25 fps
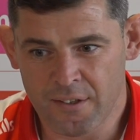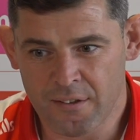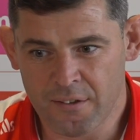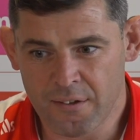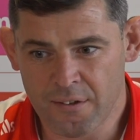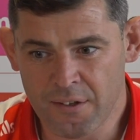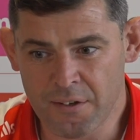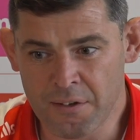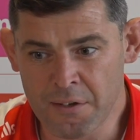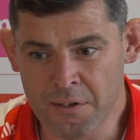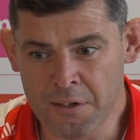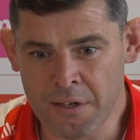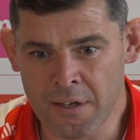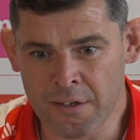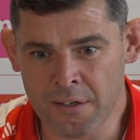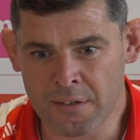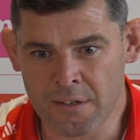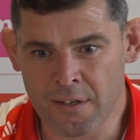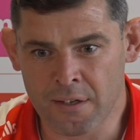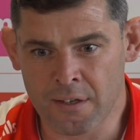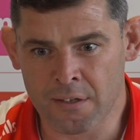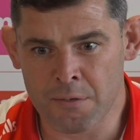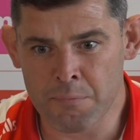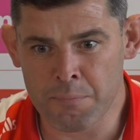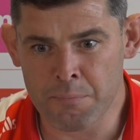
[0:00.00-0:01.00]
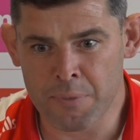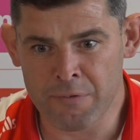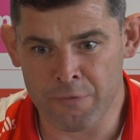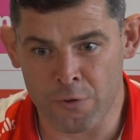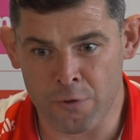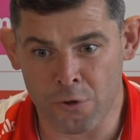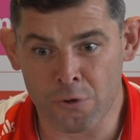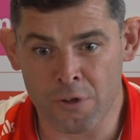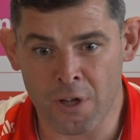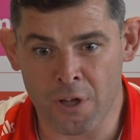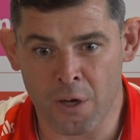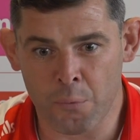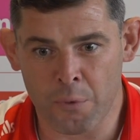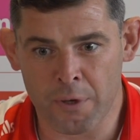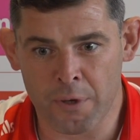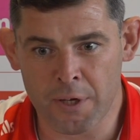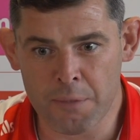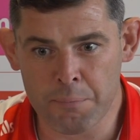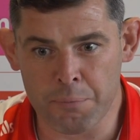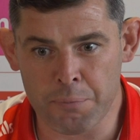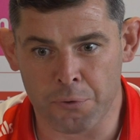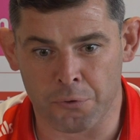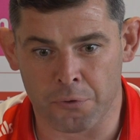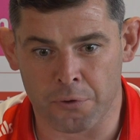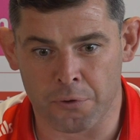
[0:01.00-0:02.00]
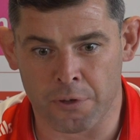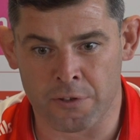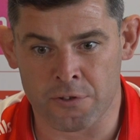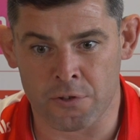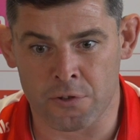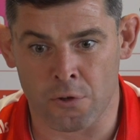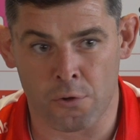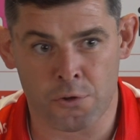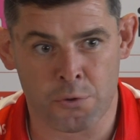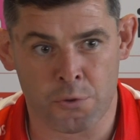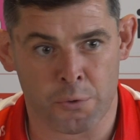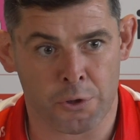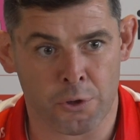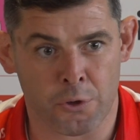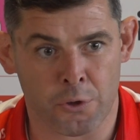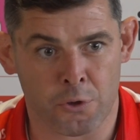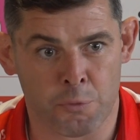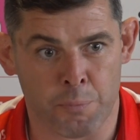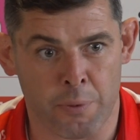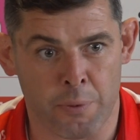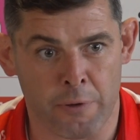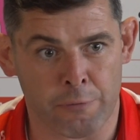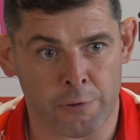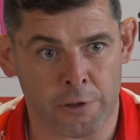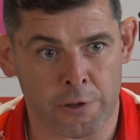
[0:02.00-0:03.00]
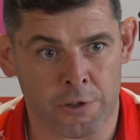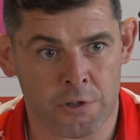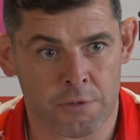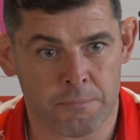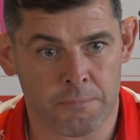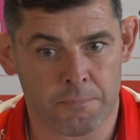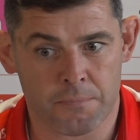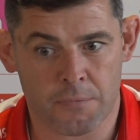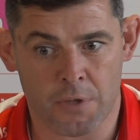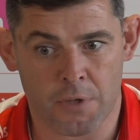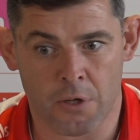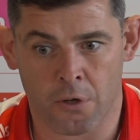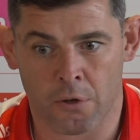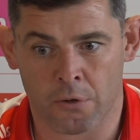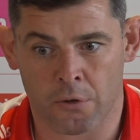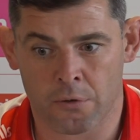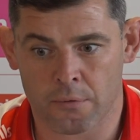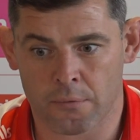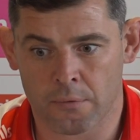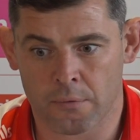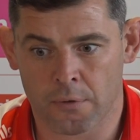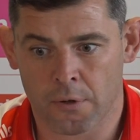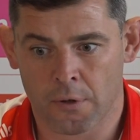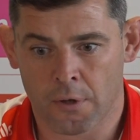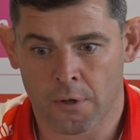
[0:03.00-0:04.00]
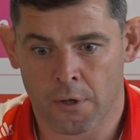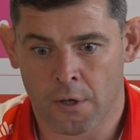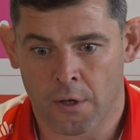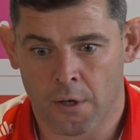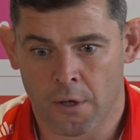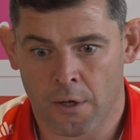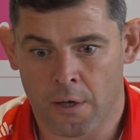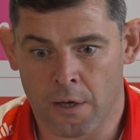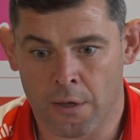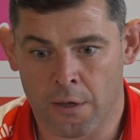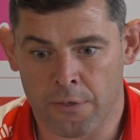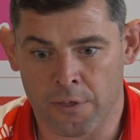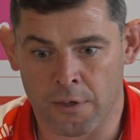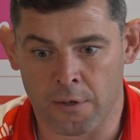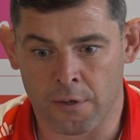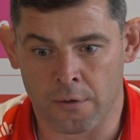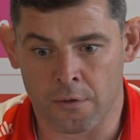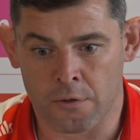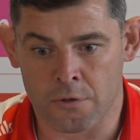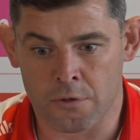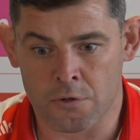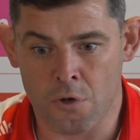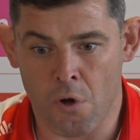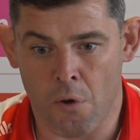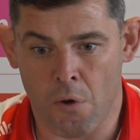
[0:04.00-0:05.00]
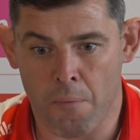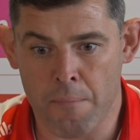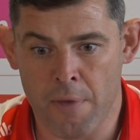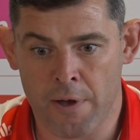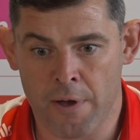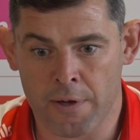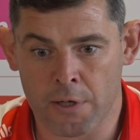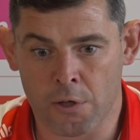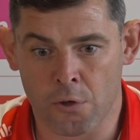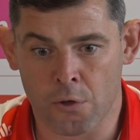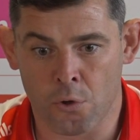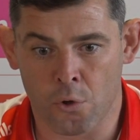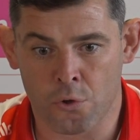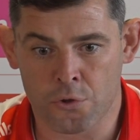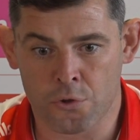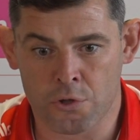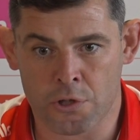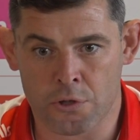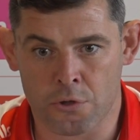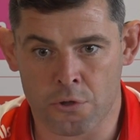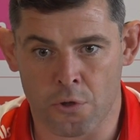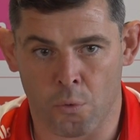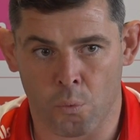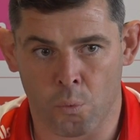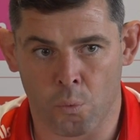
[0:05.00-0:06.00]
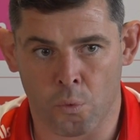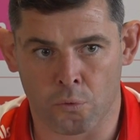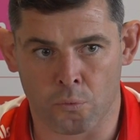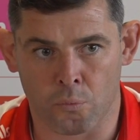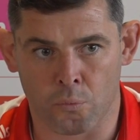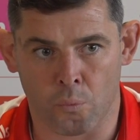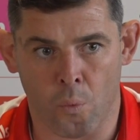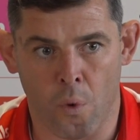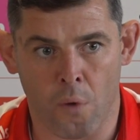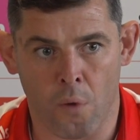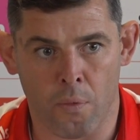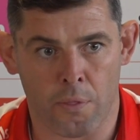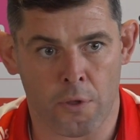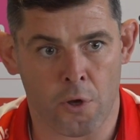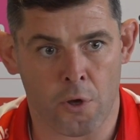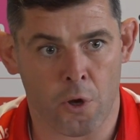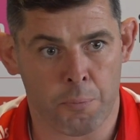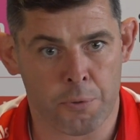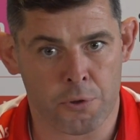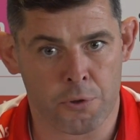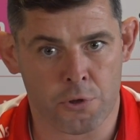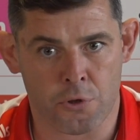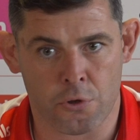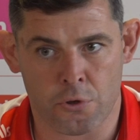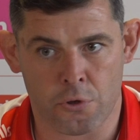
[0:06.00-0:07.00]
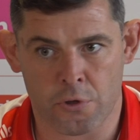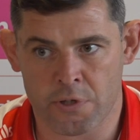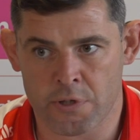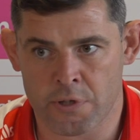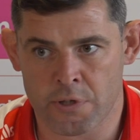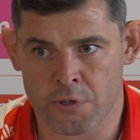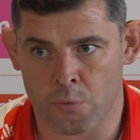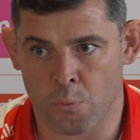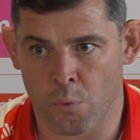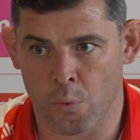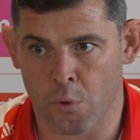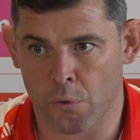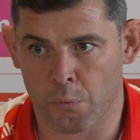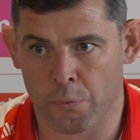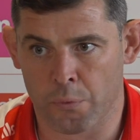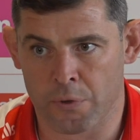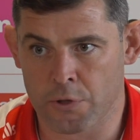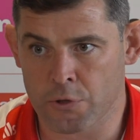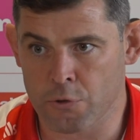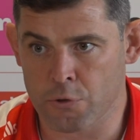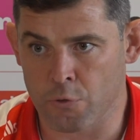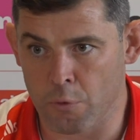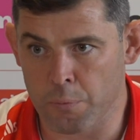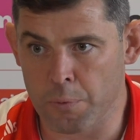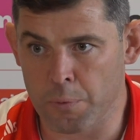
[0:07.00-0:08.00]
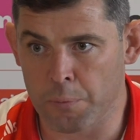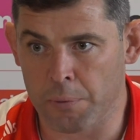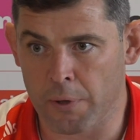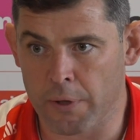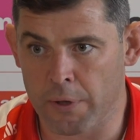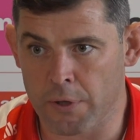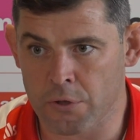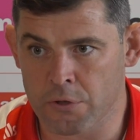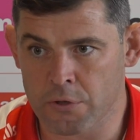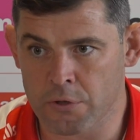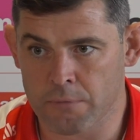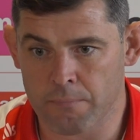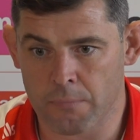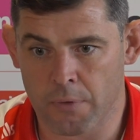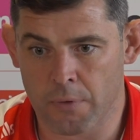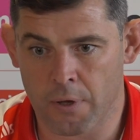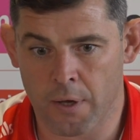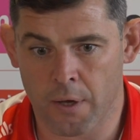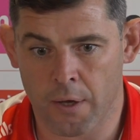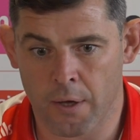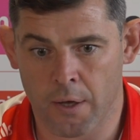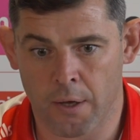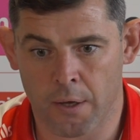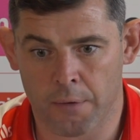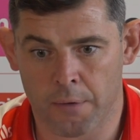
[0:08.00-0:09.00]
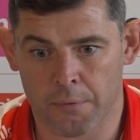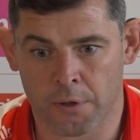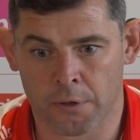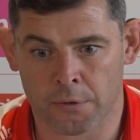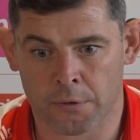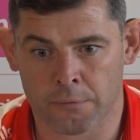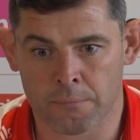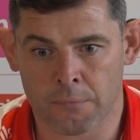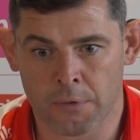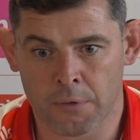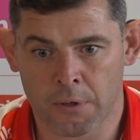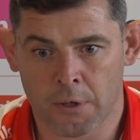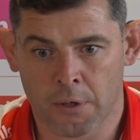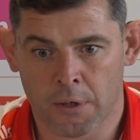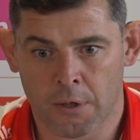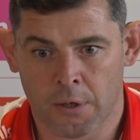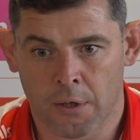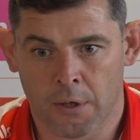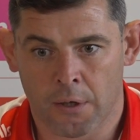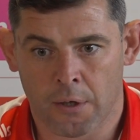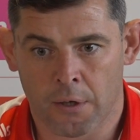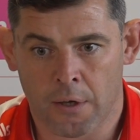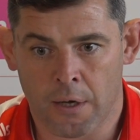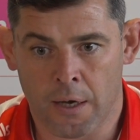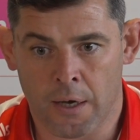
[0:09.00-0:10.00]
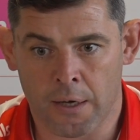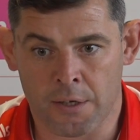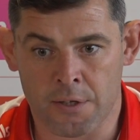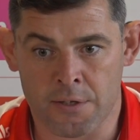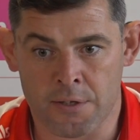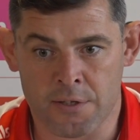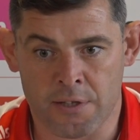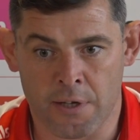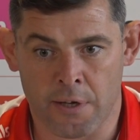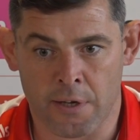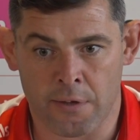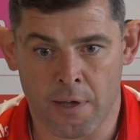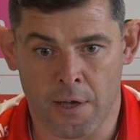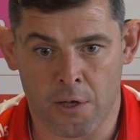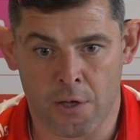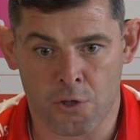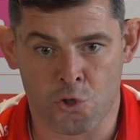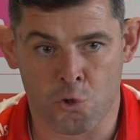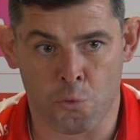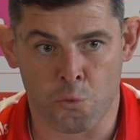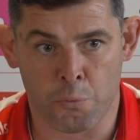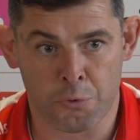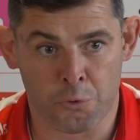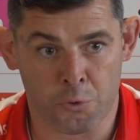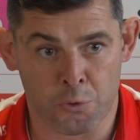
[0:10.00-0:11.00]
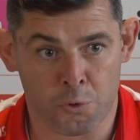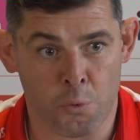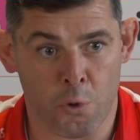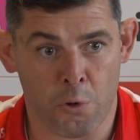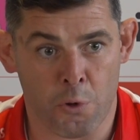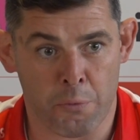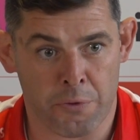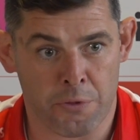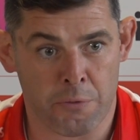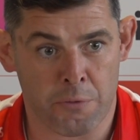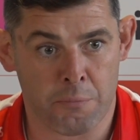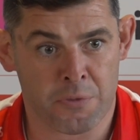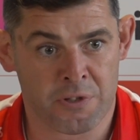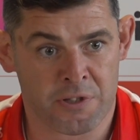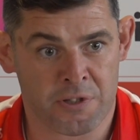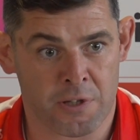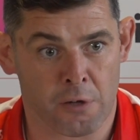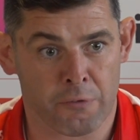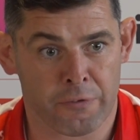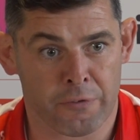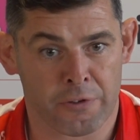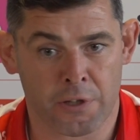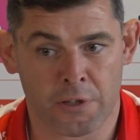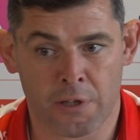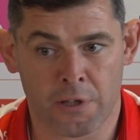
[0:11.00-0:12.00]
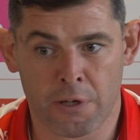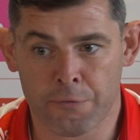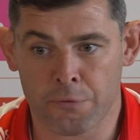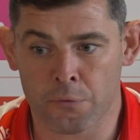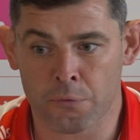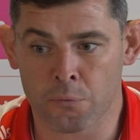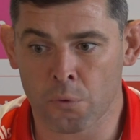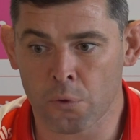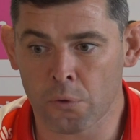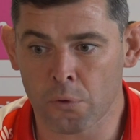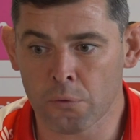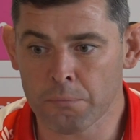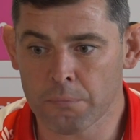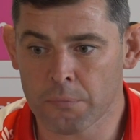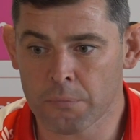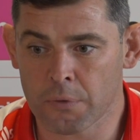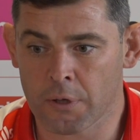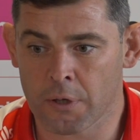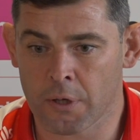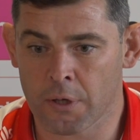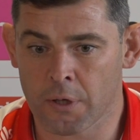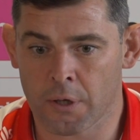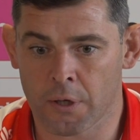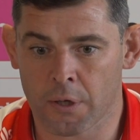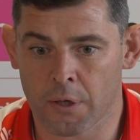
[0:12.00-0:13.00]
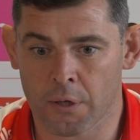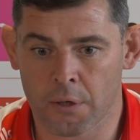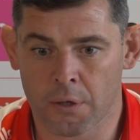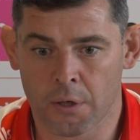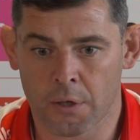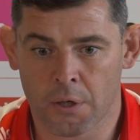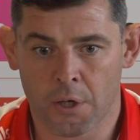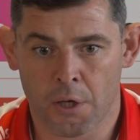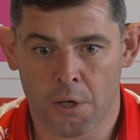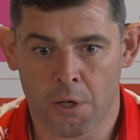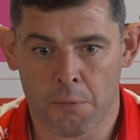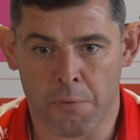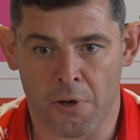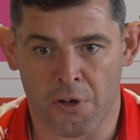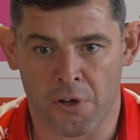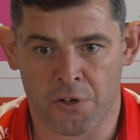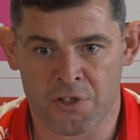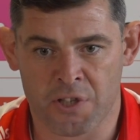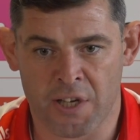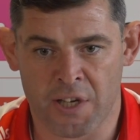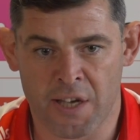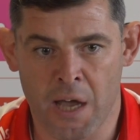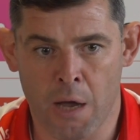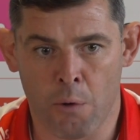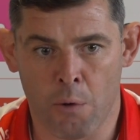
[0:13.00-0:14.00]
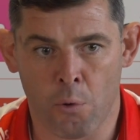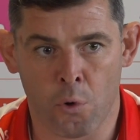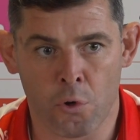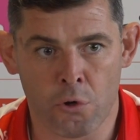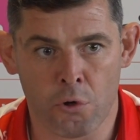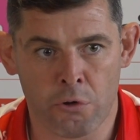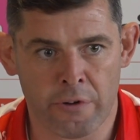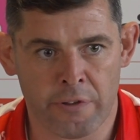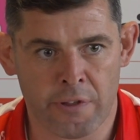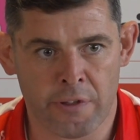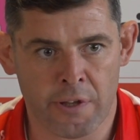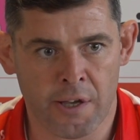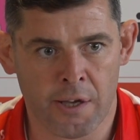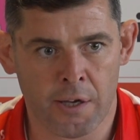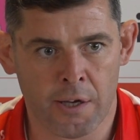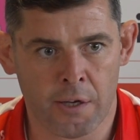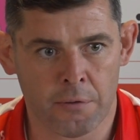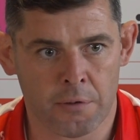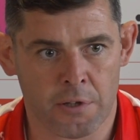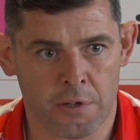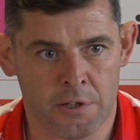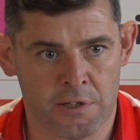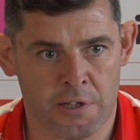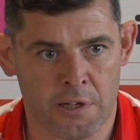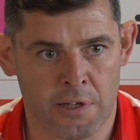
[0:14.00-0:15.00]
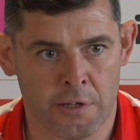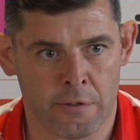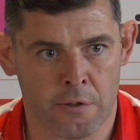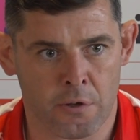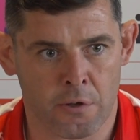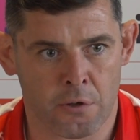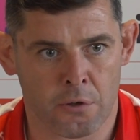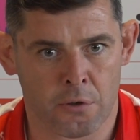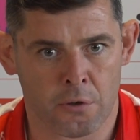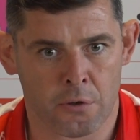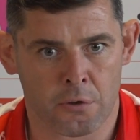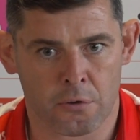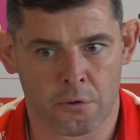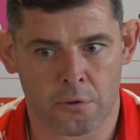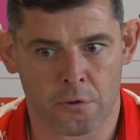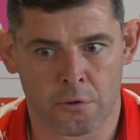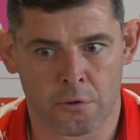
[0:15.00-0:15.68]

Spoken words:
It can be viewed that way, but it's also a huge privilege. You know, I think there's not many coaches that wouldn't want the opportunity to work with this group of players. And I can say that as someone who's worked with them myself in a different role. But I see how hungry they are. I see the